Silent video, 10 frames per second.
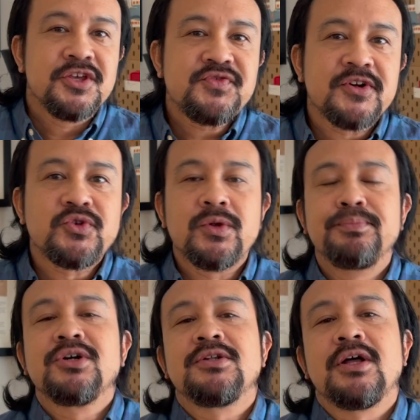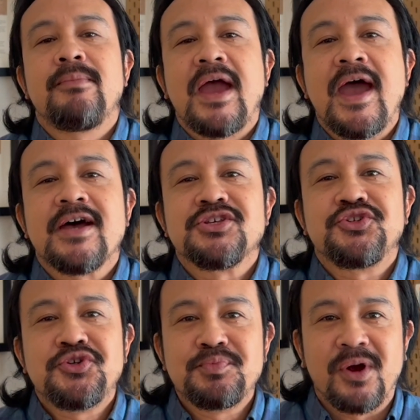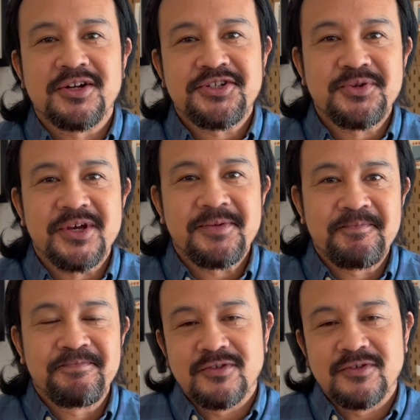This virtual book club has two parts to it.